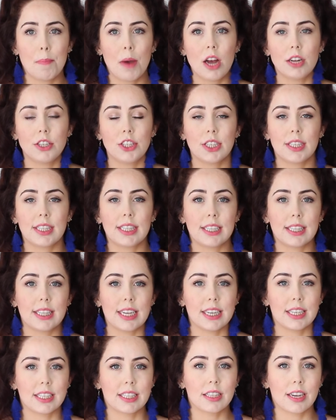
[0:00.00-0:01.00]
I purchased this
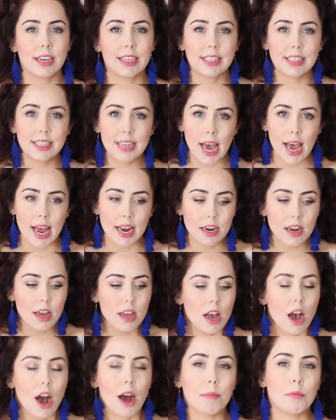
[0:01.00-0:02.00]
in a size 10.
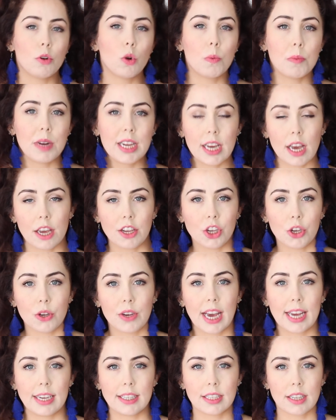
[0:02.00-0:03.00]
I'm normally a
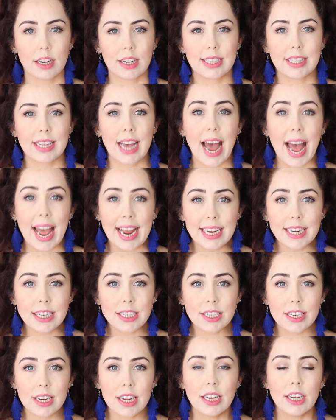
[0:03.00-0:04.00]
UK size
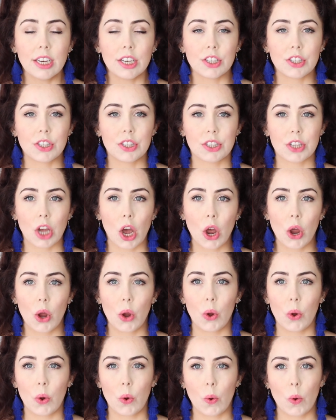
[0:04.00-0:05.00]
8,
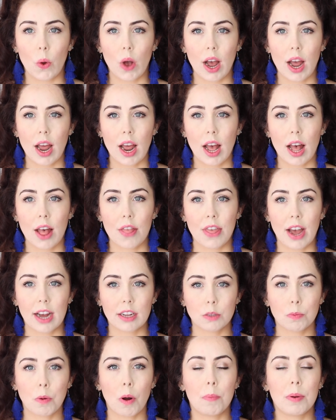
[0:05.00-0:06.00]
so
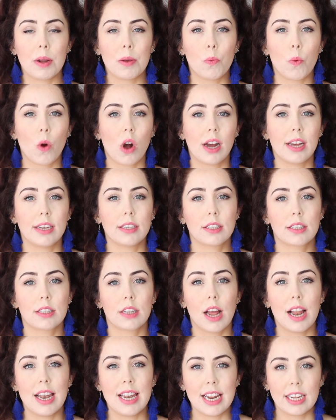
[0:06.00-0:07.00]
that's probably why
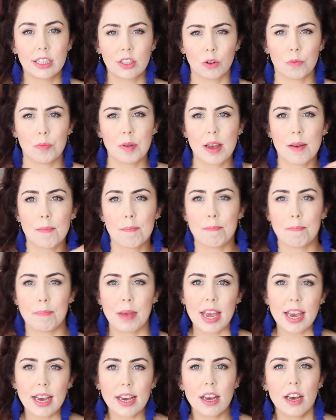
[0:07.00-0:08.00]
it's a little bit
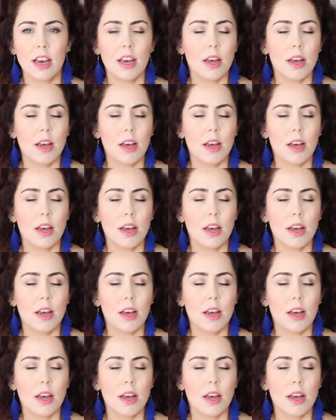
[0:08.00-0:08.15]
big.